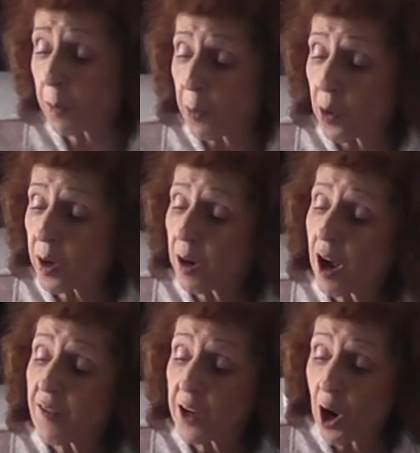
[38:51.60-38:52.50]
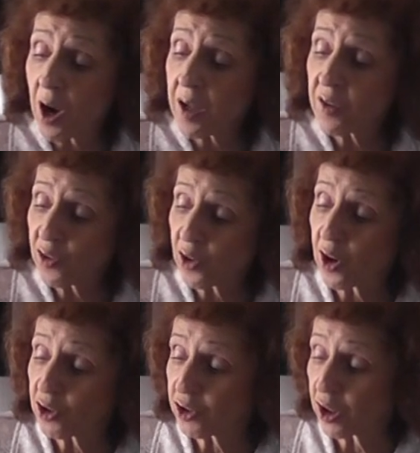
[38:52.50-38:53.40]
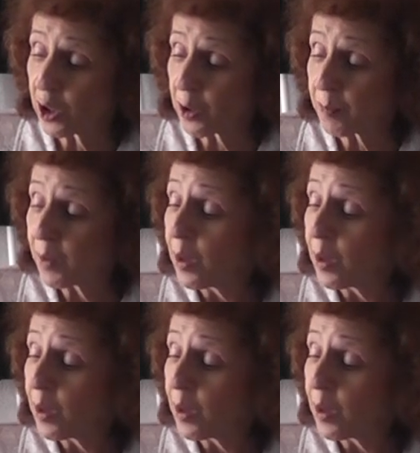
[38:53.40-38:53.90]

Gabor, Avi Ad, Sar Shalom.